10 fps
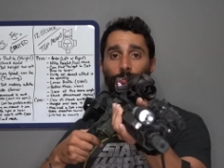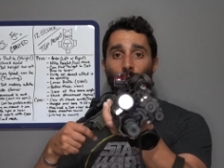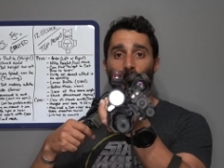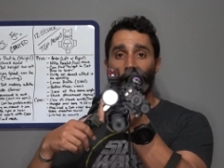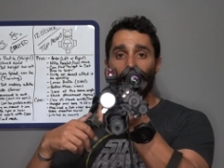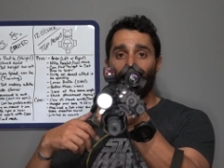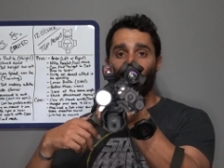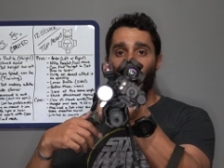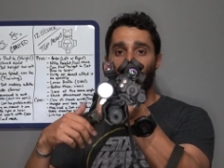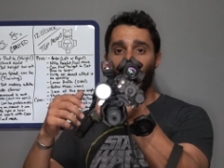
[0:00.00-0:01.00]
So
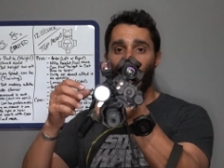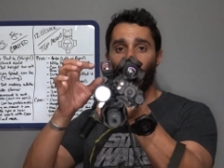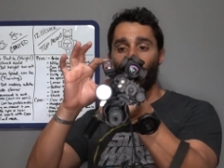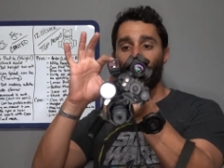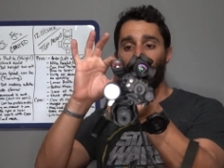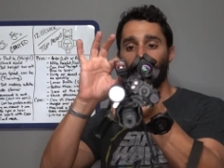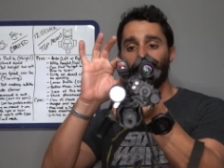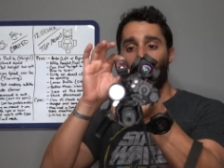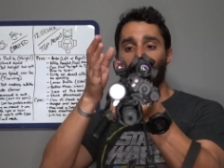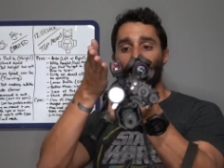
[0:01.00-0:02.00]
right now
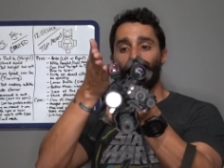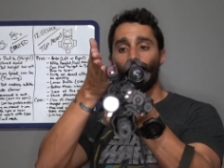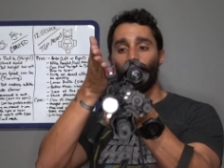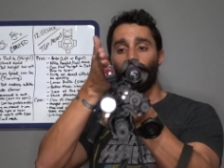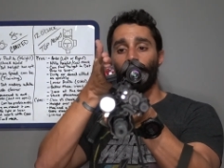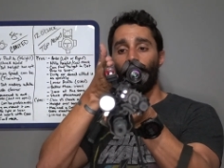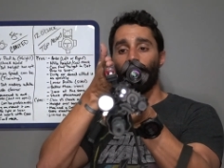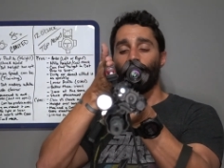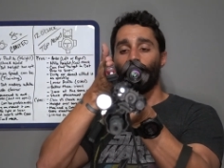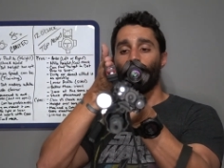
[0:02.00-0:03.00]
it's at the
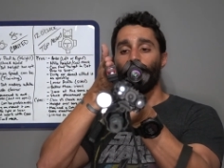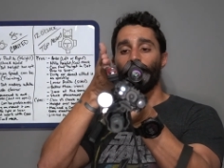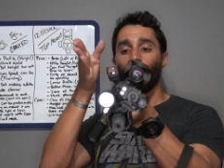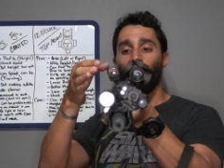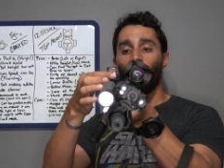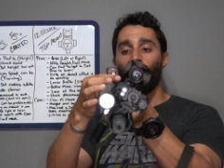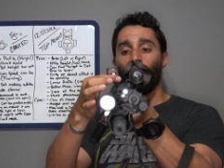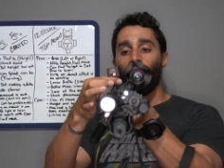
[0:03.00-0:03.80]
45 for you, but